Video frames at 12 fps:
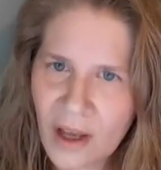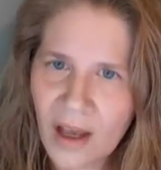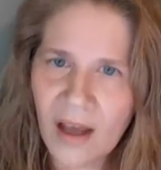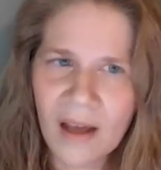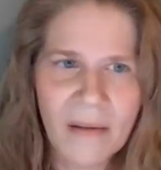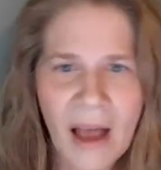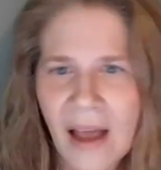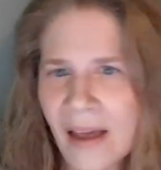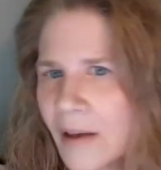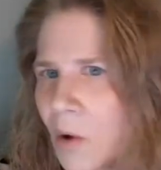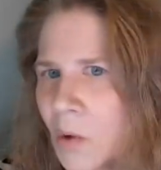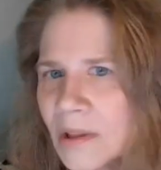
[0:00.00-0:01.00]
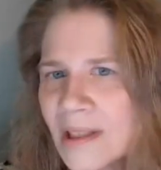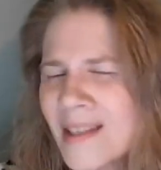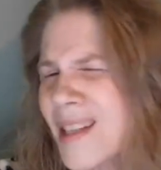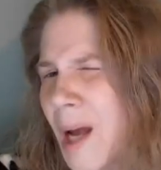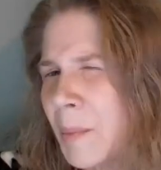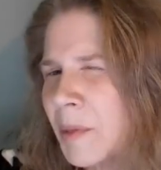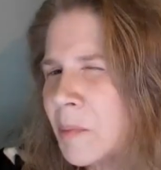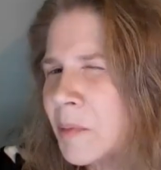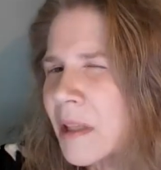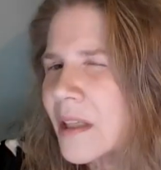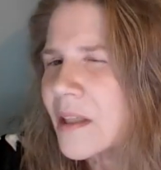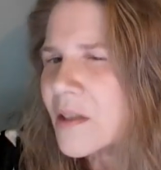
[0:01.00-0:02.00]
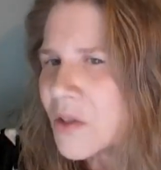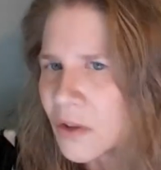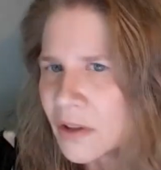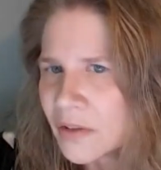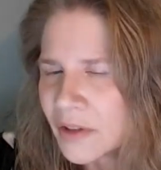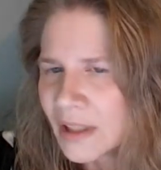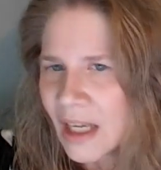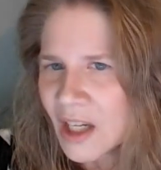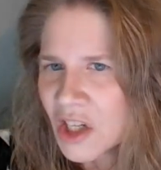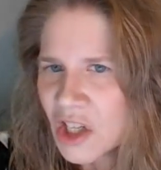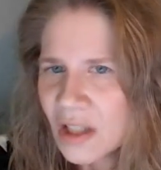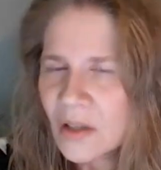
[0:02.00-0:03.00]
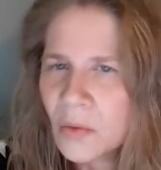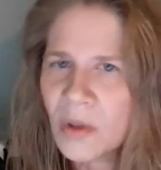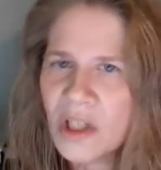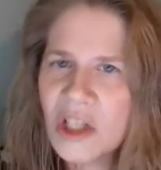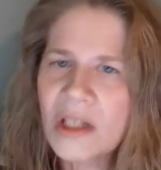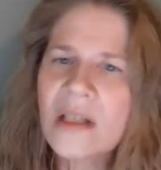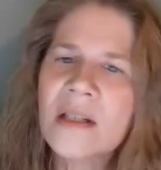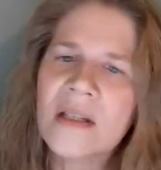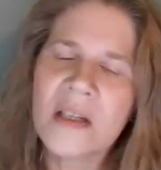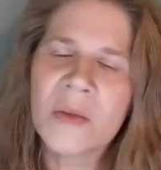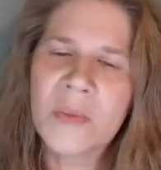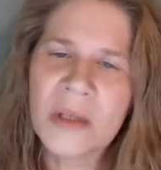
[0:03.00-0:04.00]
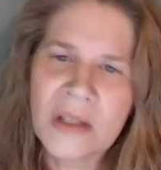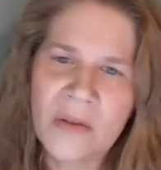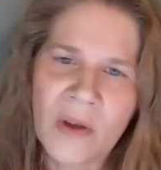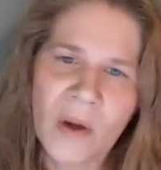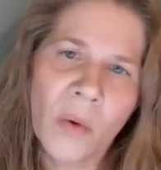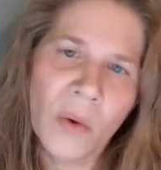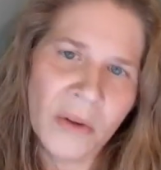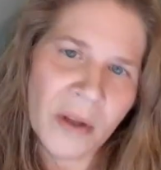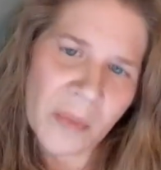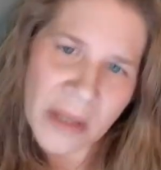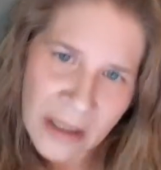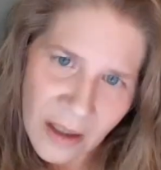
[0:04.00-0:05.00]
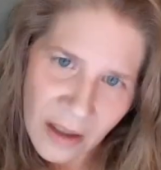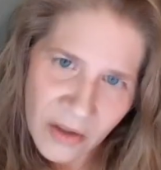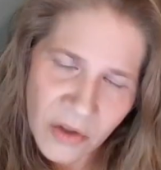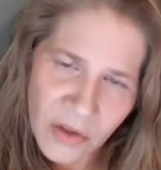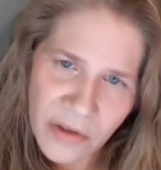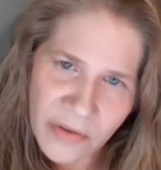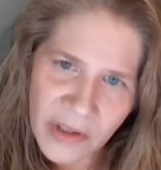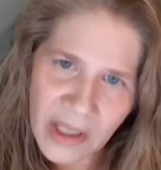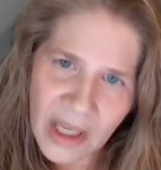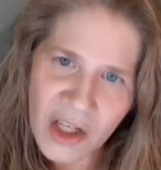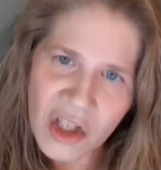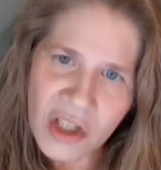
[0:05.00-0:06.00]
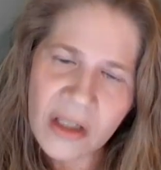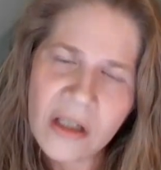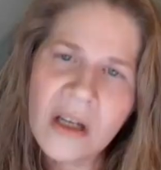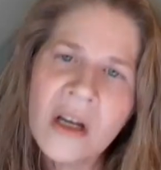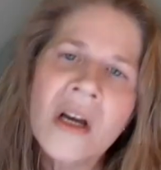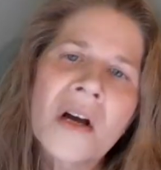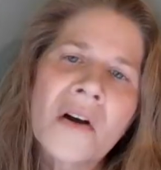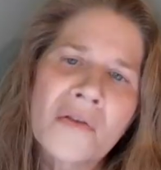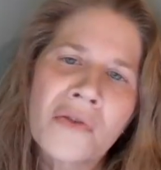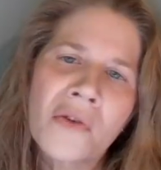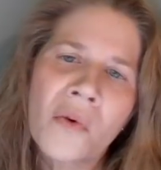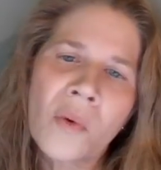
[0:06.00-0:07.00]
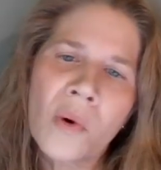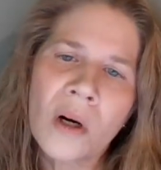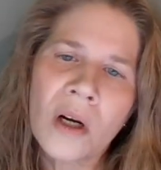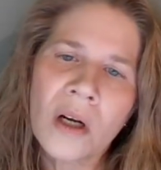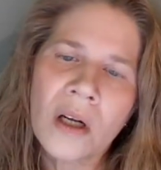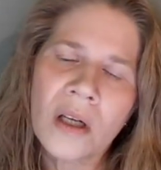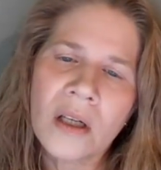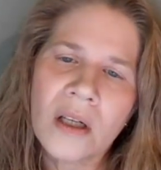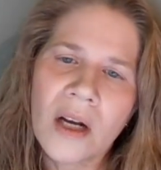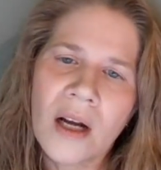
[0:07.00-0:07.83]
I hold a Stop the Bleed certification, which is a specific orthopedic certification for